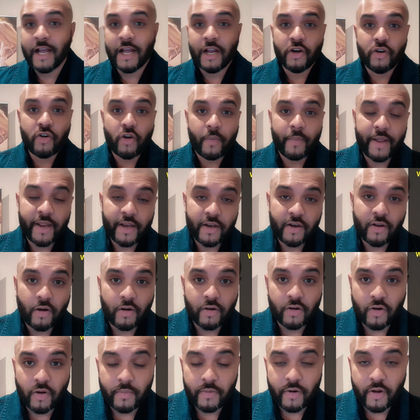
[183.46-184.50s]

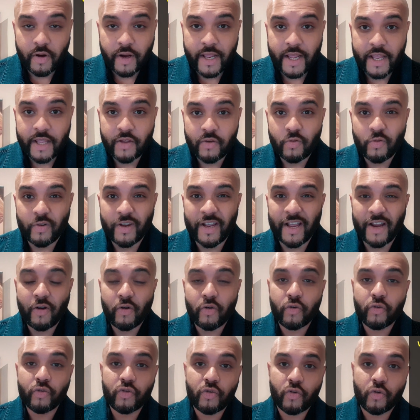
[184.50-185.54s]
domain.com.au, get
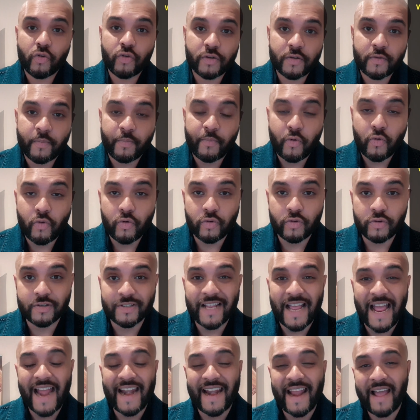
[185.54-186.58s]
onto those portals
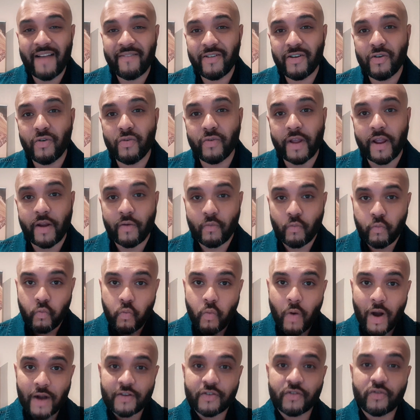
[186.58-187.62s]
and have a look at
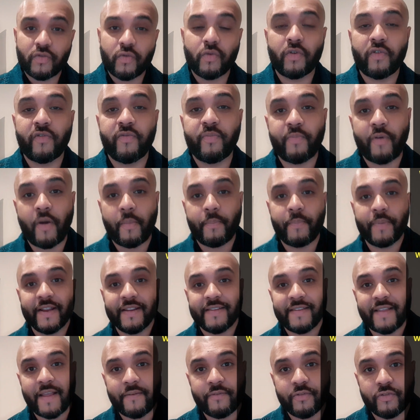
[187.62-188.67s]
what sort of
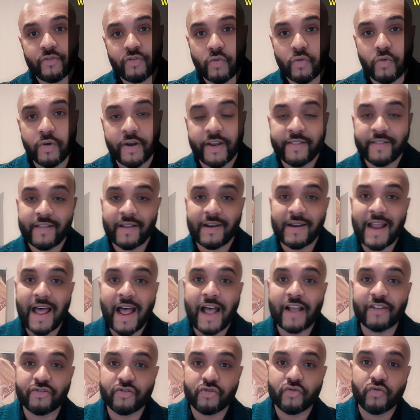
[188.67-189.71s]
properties have sold in the
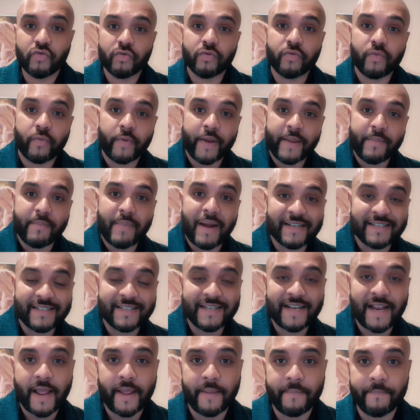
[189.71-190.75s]
last two, three months'
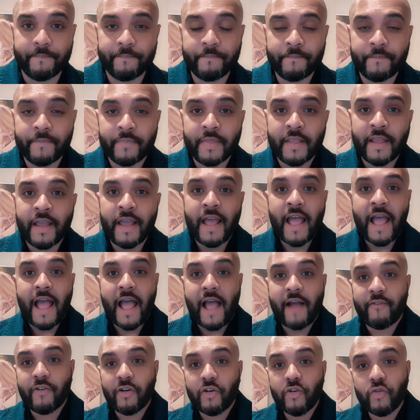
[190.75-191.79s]
time.
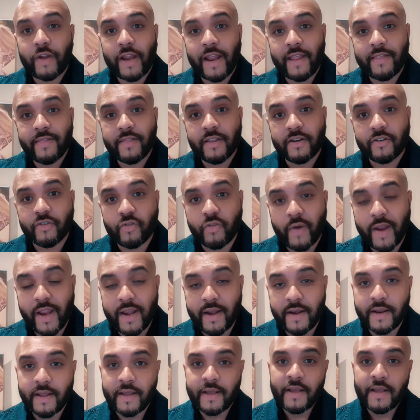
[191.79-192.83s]
Have a look at the trend.